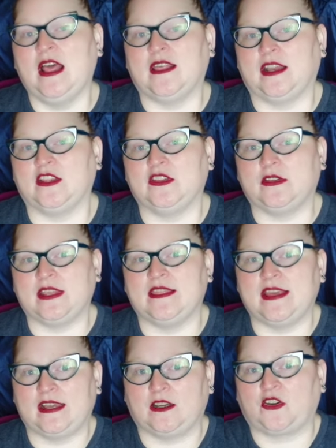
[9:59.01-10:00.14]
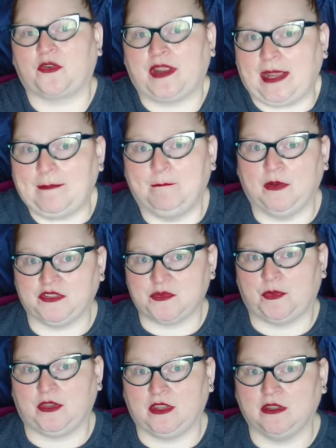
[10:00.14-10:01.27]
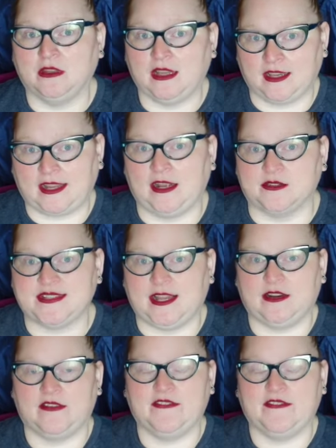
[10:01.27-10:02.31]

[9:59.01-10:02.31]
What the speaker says: that you can then create multiple accounts at